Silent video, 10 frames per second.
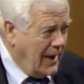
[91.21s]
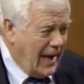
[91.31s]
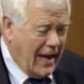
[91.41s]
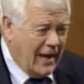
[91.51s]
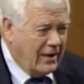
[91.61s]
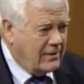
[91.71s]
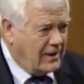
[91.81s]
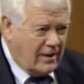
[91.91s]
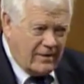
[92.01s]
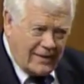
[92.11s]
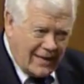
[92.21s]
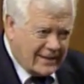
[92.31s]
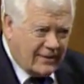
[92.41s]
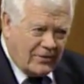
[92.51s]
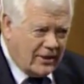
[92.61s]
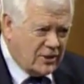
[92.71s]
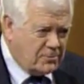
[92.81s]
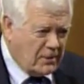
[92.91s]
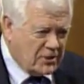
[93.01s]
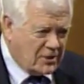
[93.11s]
and not given any
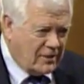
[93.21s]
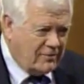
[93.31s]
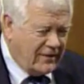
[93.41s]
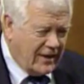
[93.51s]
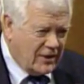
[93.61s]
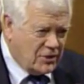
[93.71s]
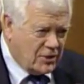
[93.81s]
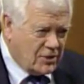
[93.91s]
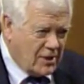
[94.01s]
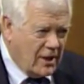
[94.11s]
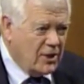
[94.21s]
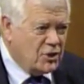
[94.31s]
special advantages,